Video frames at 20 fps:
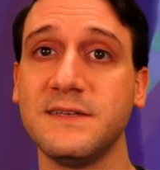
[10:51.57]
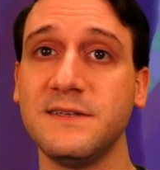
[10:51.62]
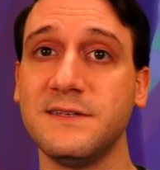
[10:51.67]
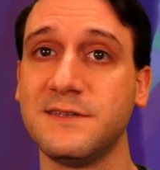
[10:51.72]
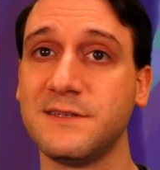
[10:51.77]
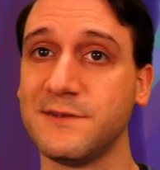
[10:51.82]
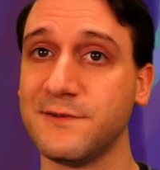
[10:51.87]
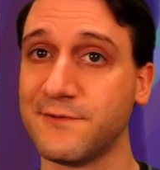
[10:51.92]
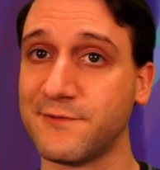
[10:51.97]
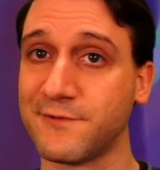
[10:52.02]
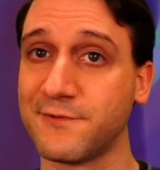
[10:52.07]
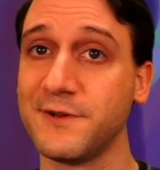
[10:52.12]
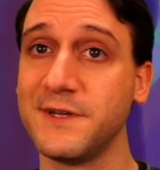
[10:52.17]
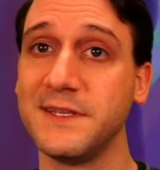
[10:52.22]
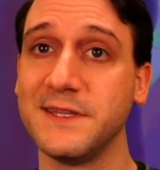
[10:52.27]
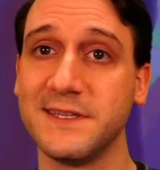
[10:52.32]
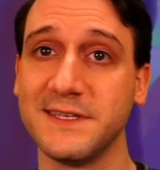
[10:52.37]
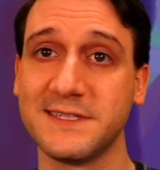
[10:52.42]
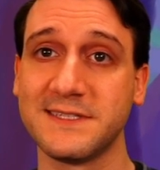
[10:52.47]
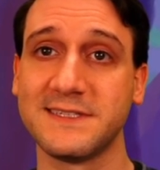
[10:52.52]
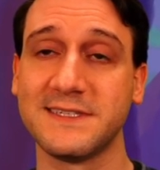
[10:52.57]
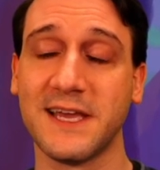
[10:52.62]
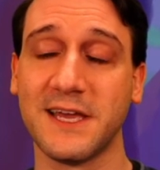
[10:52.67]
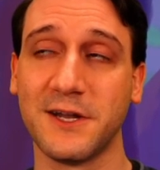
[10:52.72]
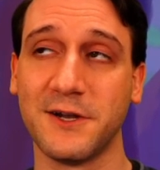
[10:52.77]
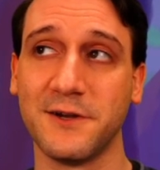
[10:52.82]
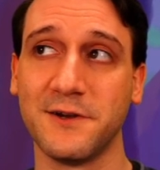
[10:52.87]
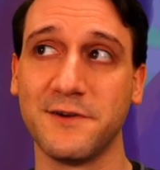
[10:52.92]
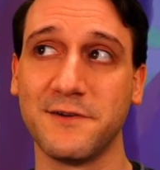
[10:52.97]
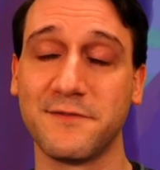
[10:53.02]
to free this
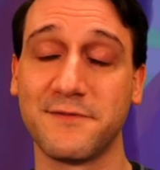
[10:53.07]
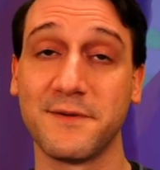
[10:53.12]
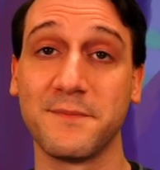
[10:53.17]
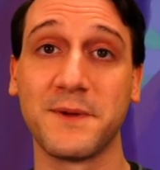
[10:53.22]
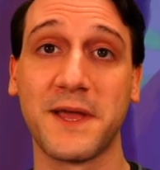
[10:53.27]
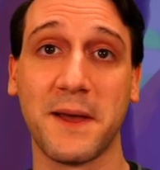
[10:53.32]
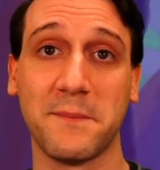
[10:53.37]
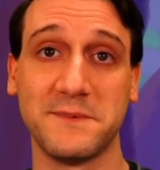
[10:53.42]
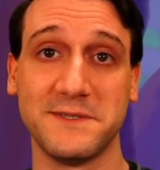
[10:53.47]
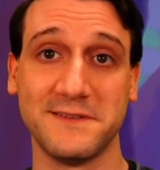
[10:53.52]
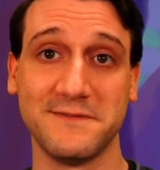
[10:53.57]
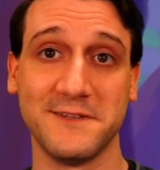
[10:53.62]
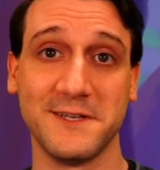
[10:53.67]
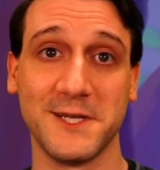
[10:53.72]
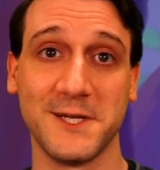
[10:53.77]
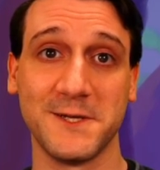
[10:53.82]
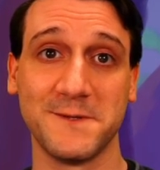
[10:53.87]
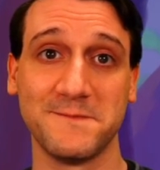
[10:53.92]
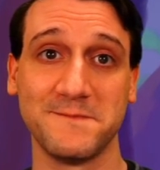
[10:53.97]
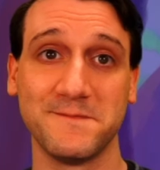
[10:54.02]
Satyr from captivity.